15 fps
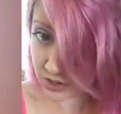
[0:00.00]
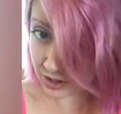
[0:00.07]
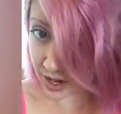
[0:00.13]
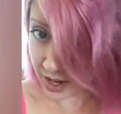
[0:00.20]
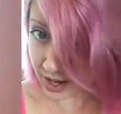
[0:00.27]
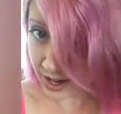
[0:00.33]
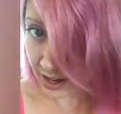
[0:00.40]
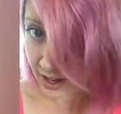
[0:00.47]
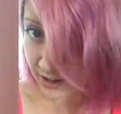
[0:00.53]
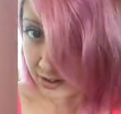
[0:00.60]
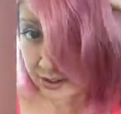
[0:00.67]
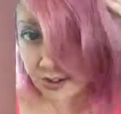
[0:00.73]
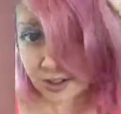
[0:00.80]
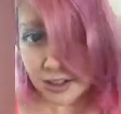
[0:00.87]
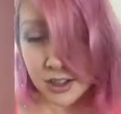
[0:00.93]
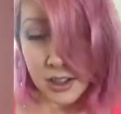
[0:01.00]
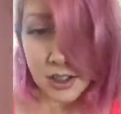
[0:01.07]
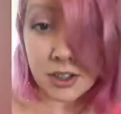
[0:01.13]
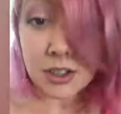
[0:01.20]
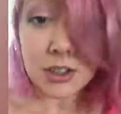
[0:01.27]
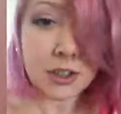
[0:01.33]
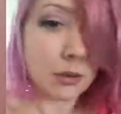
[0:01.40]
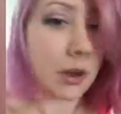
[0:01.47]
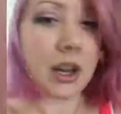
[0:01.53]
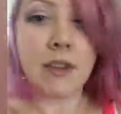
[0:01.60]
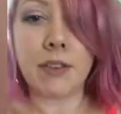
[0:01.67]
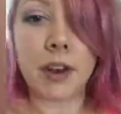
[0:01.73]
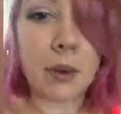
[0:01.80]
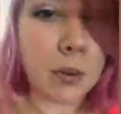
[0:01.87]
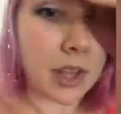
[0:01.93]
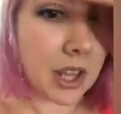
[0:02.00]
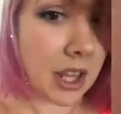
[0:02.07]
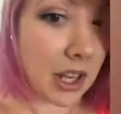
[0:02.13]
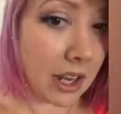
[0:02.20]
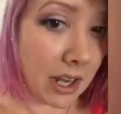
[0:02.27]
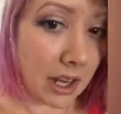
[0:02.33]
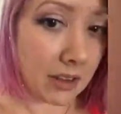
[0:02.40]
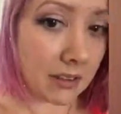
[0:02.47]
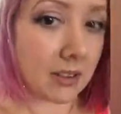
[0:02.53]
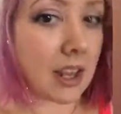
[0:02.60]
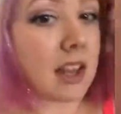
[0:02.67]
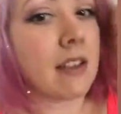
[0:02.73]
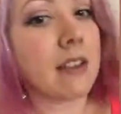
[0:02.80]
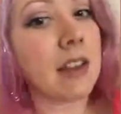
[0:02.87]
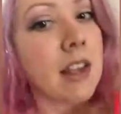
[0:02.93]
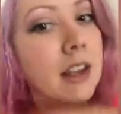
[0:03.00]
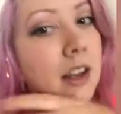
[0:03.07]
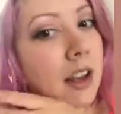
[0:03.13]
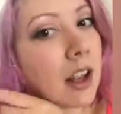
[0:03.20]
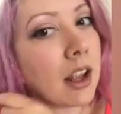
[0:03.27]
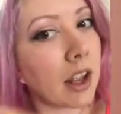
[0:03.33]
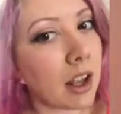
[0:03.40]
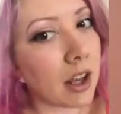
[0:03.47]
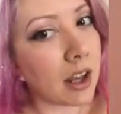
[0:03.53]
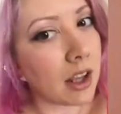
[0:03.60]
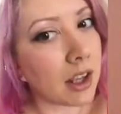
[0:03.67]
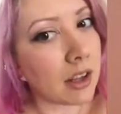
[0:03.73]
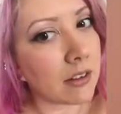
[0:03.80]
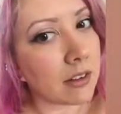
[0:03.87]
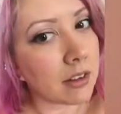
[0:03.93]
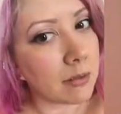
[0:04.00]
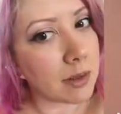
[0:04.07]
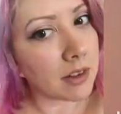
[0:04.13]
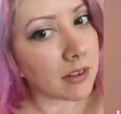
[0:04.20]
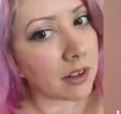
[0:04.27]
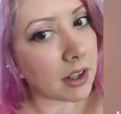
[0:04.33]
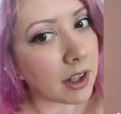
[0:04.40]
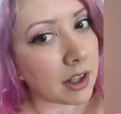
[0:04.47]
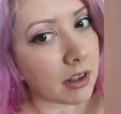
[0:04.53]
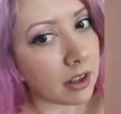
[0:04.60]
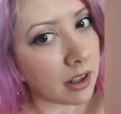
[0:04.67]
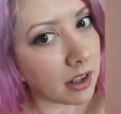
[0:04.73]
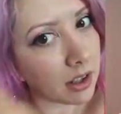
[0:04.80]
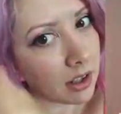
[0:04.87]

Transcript: your hair, whatever with it in, and it stays in. Here's on this side.